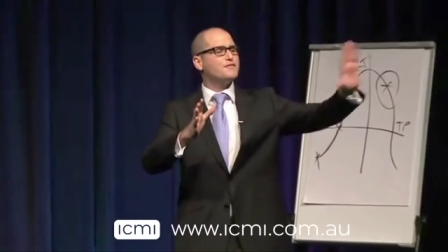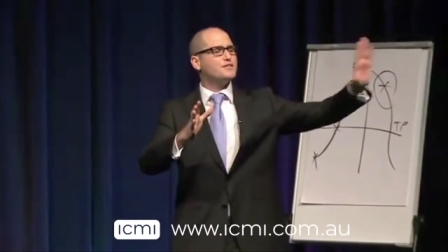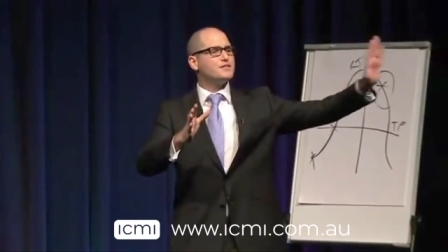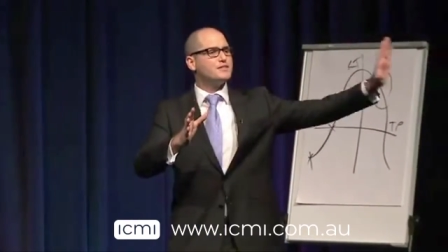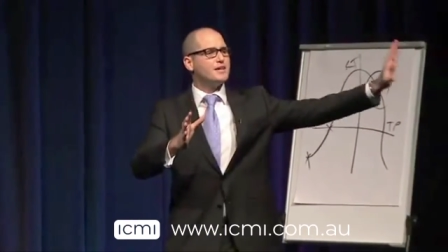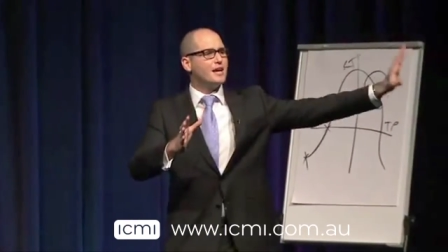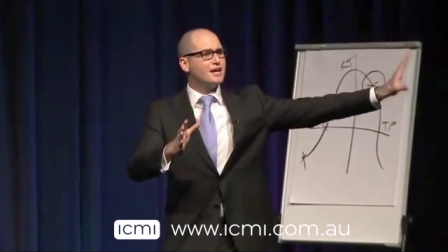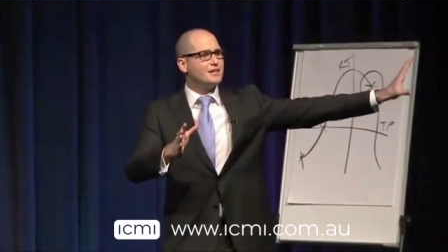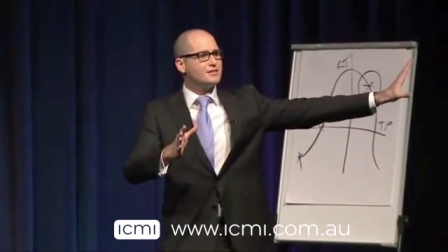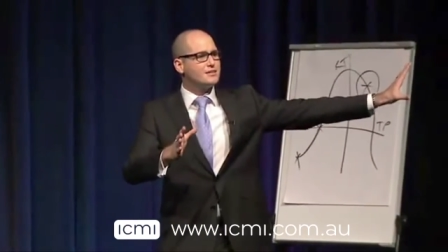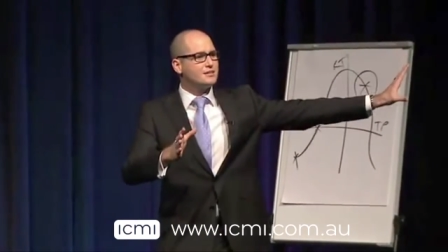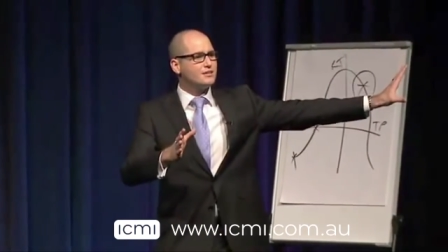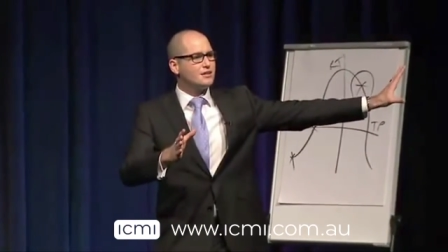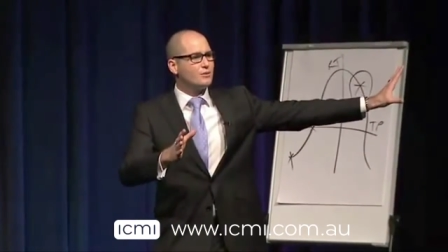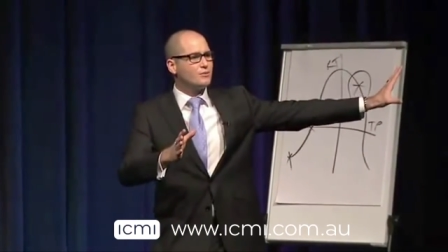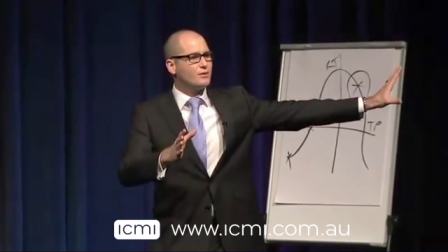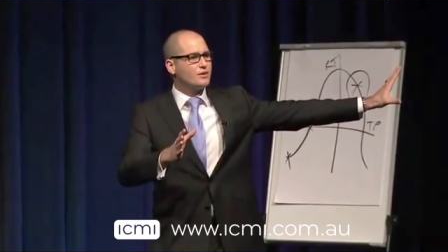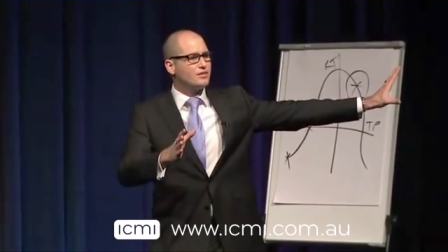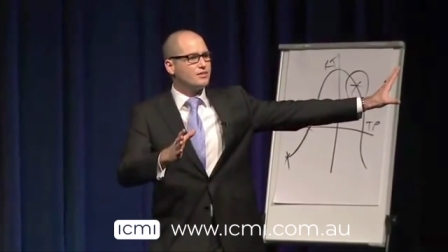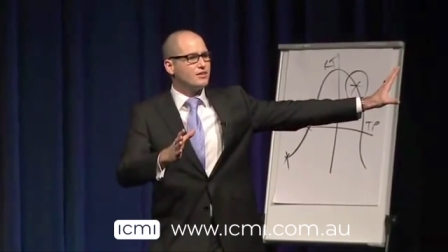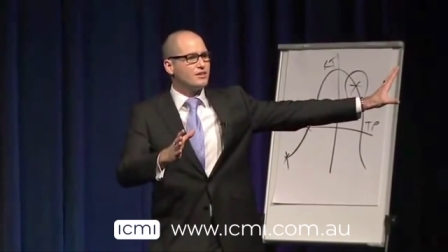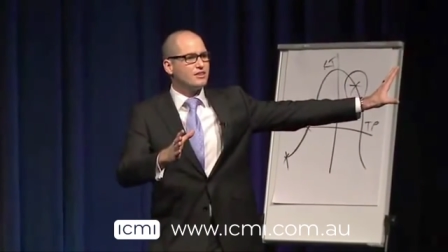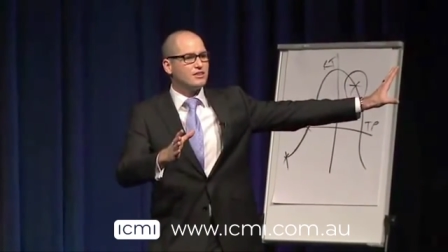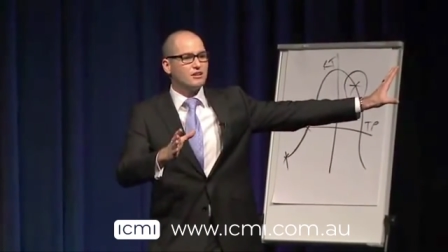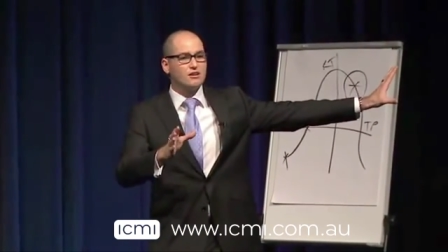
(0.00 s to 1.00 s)
center that we
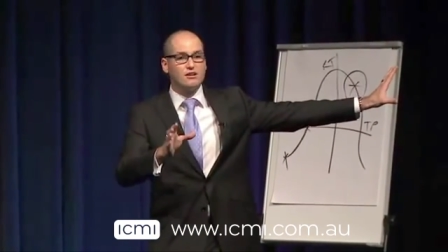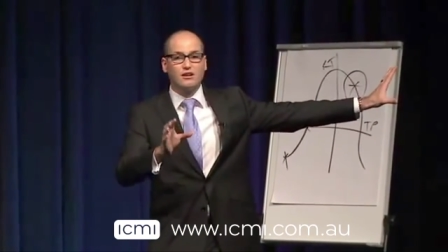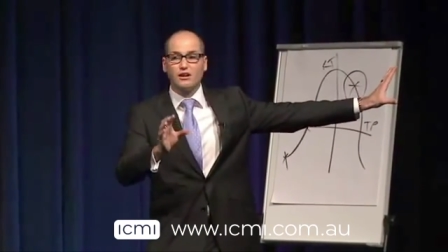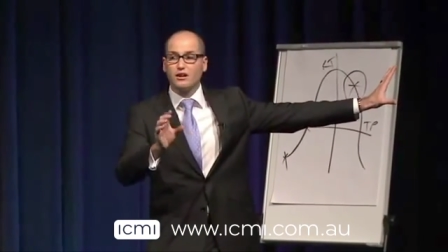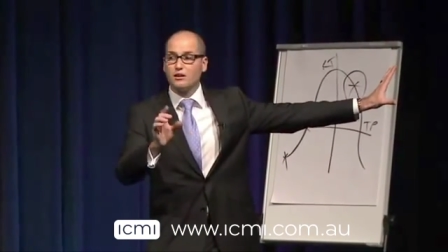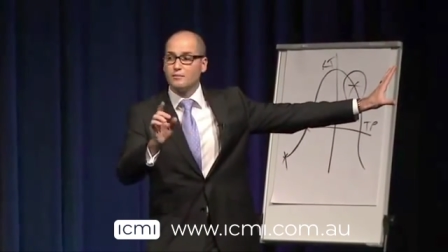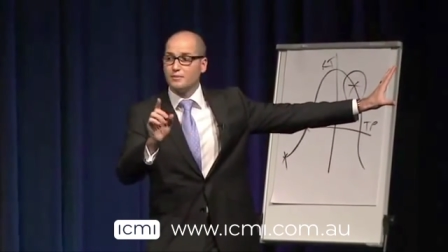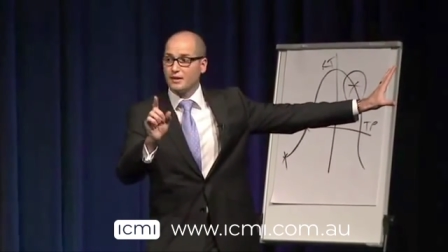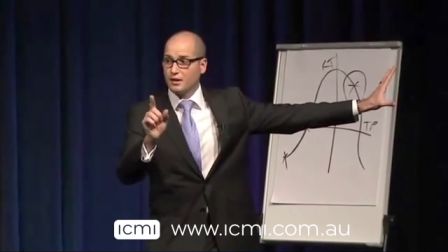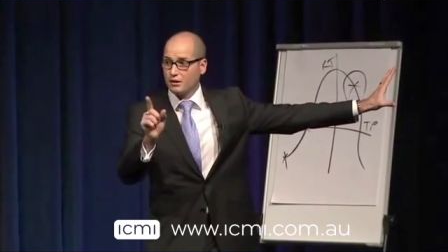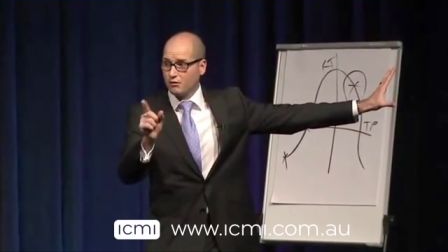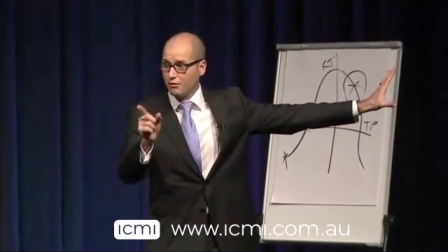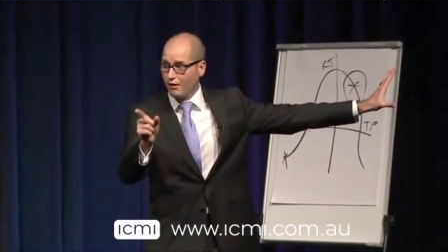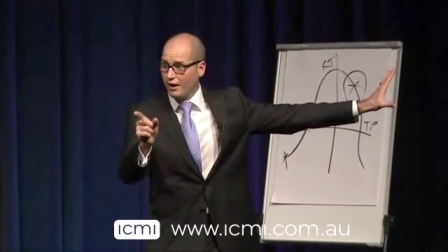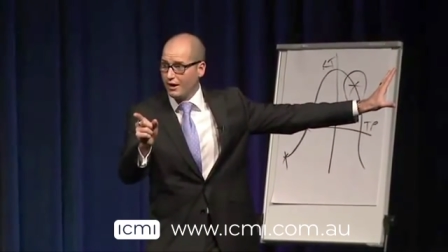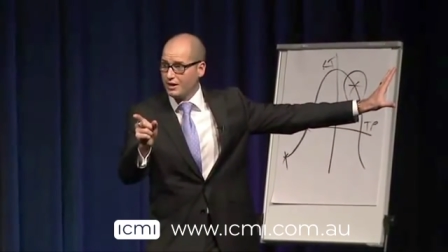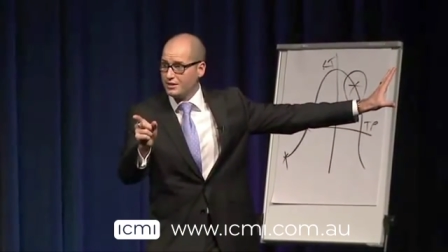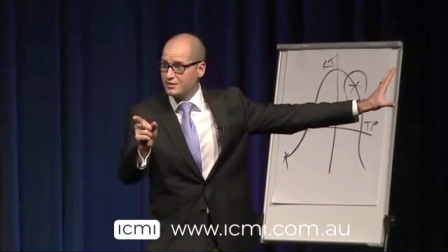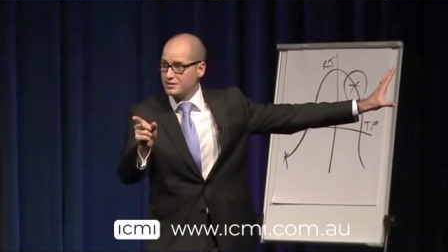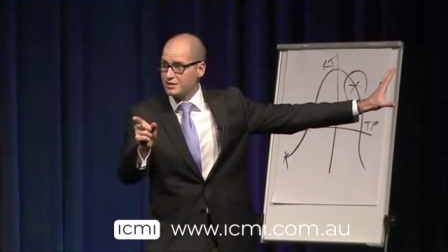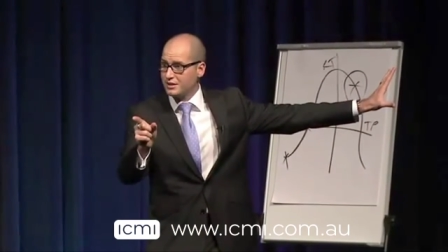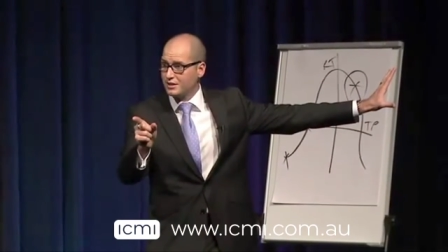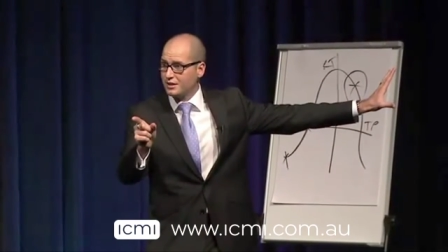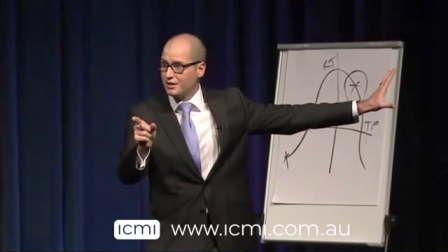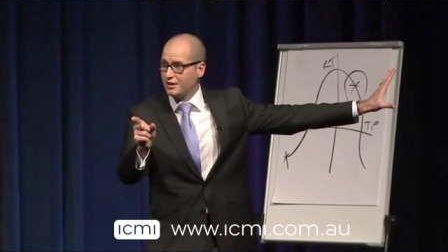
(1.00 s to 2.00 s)
think they're a little bit
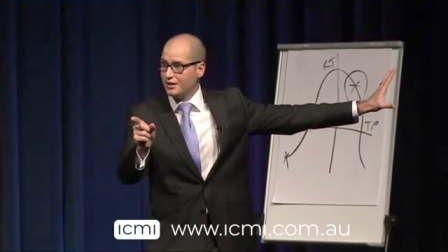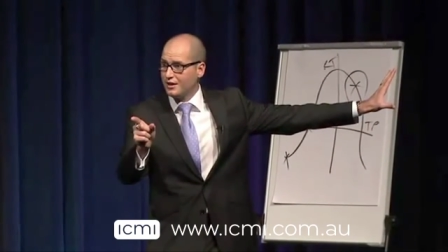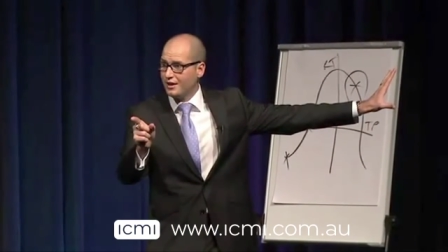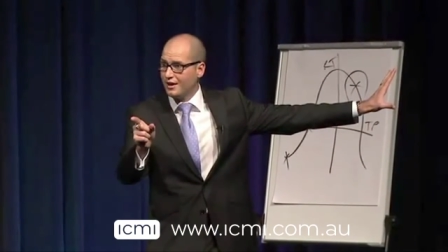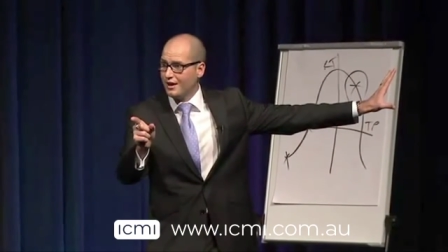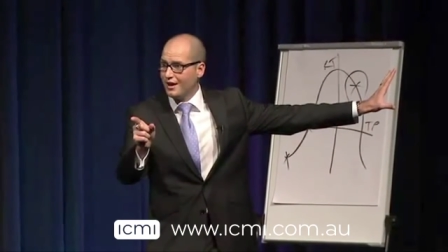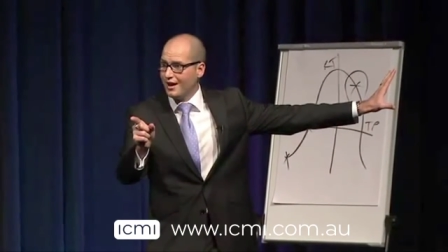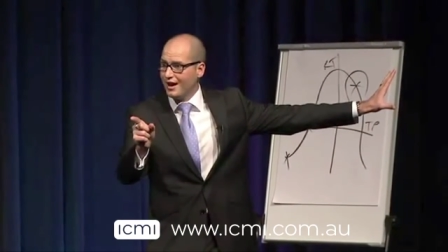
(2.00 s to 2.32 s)
crazy,